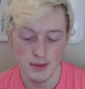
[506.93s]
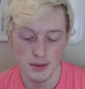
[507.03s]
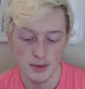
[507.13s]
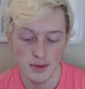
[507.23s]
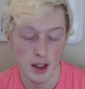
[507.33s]

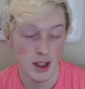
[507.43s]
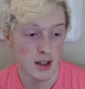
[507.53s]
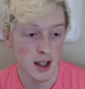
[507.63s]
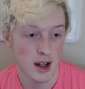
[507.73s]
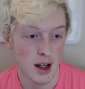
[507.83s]
and yeah,
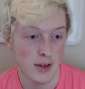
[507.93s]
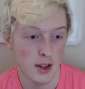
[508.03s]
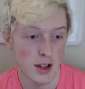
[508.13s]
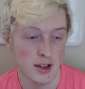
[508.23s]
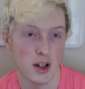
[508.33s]
I'll have a lot
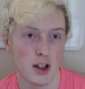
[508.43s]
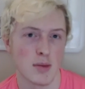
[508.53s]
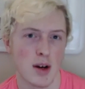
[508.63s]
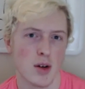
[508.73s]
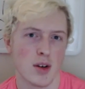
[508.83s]
to talk
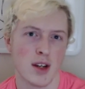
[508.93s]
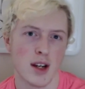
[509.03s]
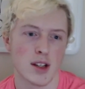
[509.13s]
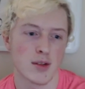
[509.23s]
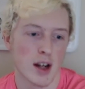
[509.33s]
about in the next
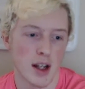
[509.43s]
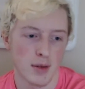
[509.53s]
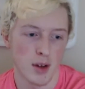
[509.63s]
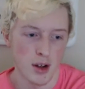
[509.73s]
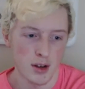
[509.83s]
Friday
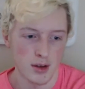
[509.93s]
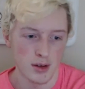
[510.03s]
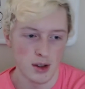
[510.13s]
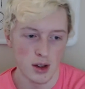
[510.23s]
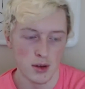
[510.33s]
vlog.
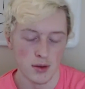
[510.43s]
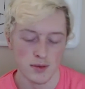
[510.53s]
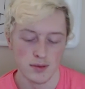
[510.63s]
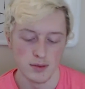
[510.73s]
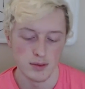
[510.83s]
So,
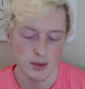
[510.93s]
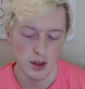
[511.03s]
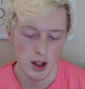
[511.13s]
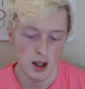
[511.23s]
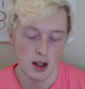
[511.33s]

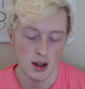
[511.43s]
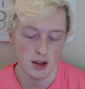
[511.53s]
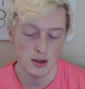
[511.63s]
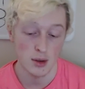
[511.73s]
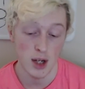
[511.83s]
because uh,
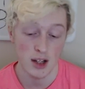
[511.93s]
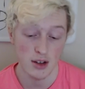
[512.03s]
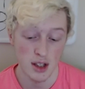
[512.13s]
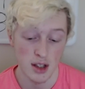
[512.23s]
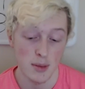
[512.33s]
we're actually
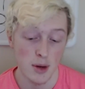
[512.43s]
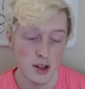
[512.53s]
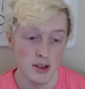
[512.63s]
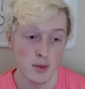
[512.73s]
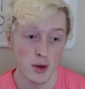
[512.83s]
in the process of
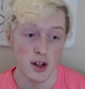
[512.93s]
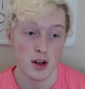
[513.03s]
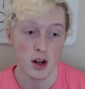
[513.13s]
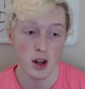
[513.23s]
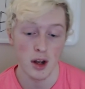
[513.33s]
working on a
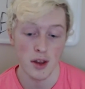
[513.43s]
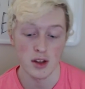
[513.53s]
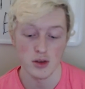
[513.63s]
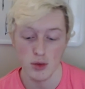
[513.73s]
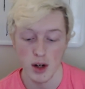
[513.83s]
lot of things
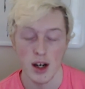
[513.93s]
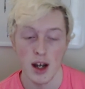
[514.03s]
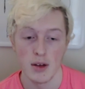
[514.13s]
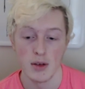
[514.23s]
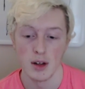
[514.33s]
right now,
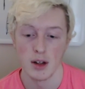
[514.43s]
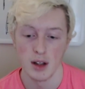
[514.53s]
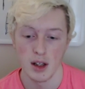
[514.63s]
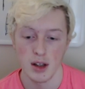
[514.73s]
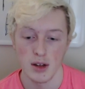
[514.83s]

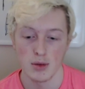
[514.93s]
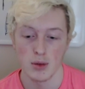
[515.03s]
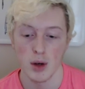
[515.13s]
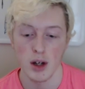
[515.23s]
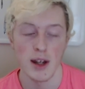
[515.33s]
like
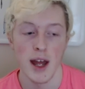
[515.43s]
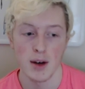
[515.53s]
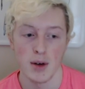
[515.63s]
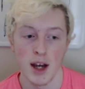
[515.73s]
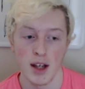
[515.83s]
right now
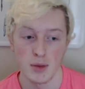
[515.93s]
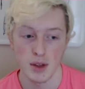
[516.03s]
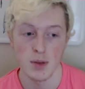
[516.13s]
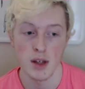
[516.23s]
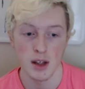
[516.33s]
as we
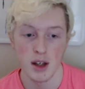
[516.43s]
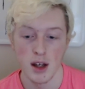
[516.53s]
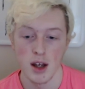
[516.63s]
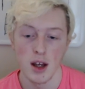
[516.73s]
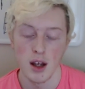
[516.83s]
speak,
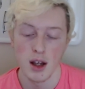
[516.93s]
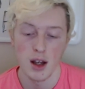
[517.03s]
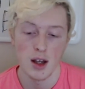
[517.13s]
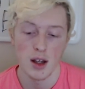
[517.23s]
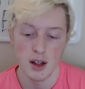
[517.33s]

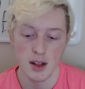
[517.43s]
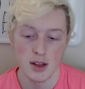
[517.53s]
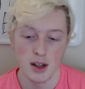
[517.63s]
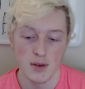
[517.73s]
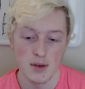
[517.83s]
and
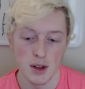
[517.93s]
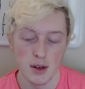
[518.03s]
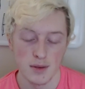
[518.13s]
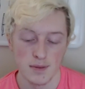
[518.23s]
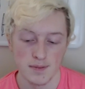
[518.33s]
stuff. So,
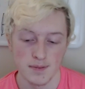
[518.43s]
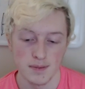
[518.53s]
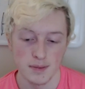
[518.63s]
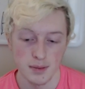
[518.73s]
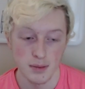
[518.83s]

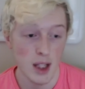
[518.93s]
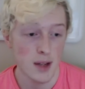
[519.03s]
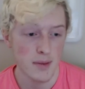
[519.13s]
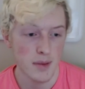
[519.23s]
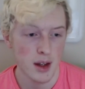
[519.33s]
yeah.
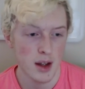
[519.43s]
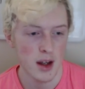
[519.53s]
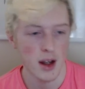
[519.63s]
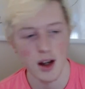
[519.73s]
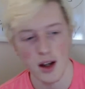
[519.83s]

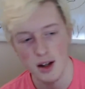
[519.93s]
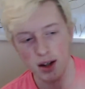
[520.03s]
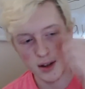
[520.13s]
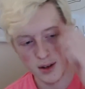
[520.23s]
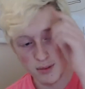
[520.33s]
Uh,
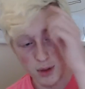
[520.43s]
hope you